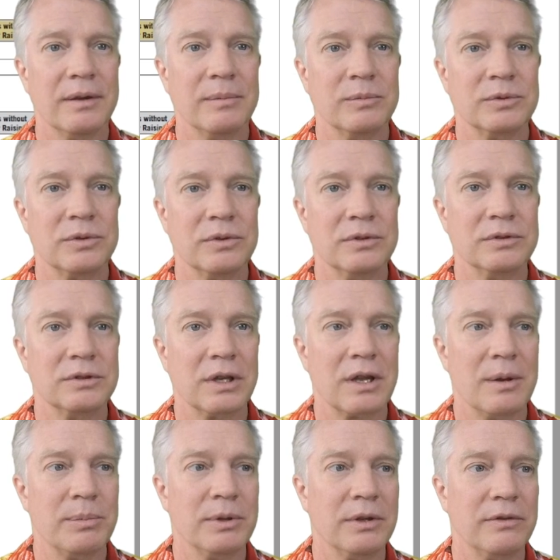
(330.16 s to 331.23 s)
So there's a
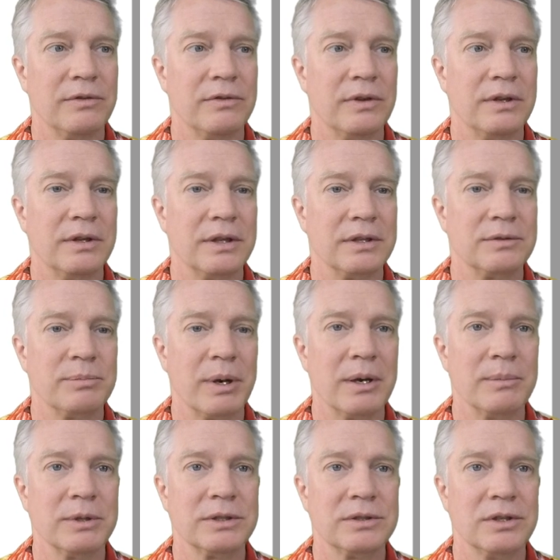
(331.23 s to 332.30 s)
couple of
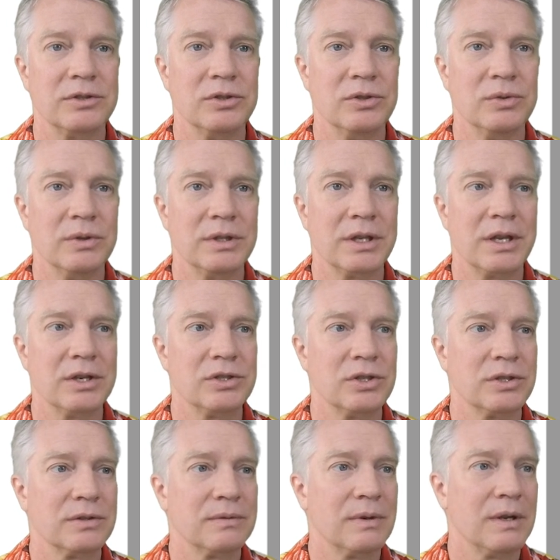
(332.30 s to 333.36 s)
experiments that you do in the
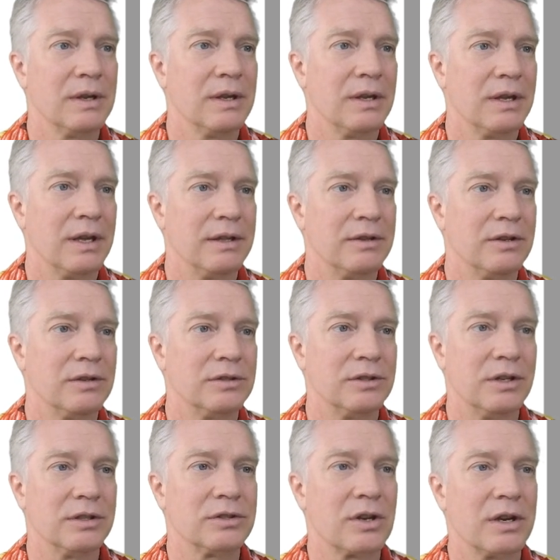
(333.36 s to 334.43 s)
kitchen, and then there's a
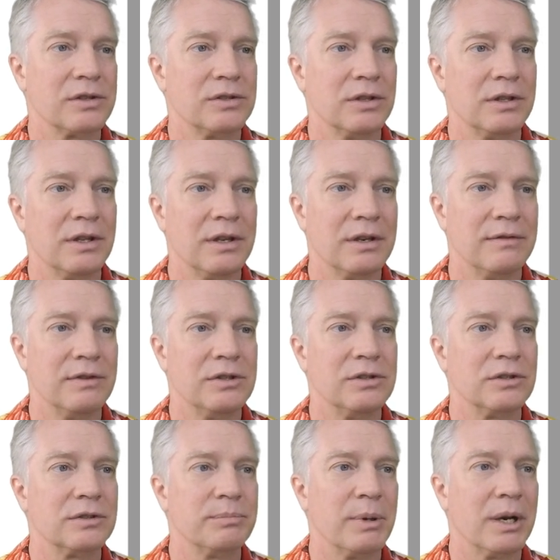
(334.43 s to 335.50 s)
discussion at the end of each
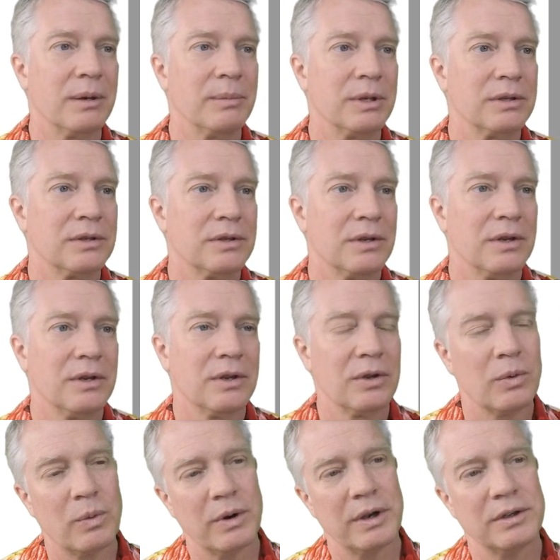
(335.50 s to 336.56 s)
experiment
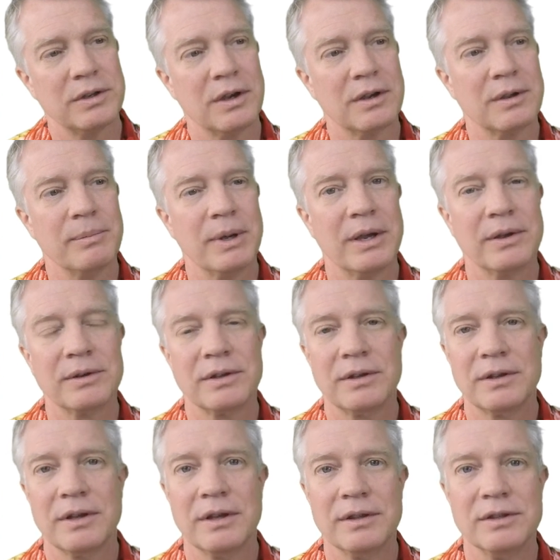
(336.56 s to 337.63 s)
where I talk about
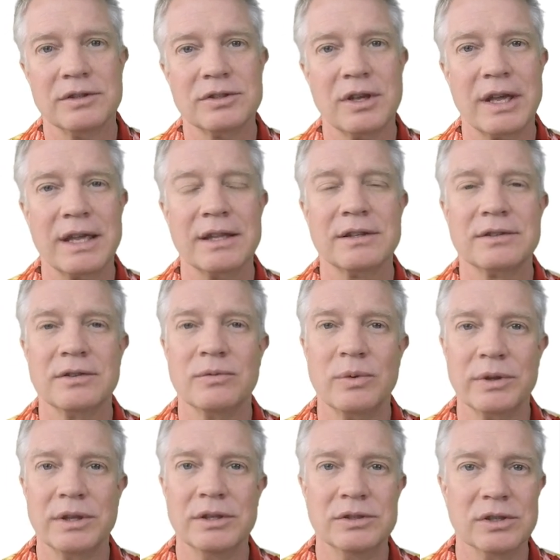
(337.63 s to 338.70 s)
the science of
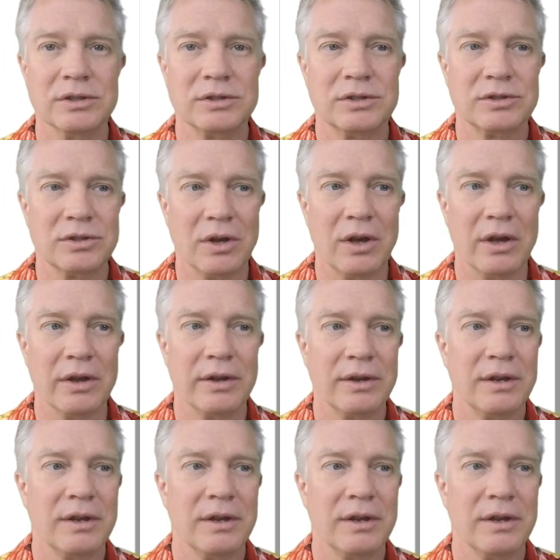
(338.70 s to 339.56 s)
what they just saw,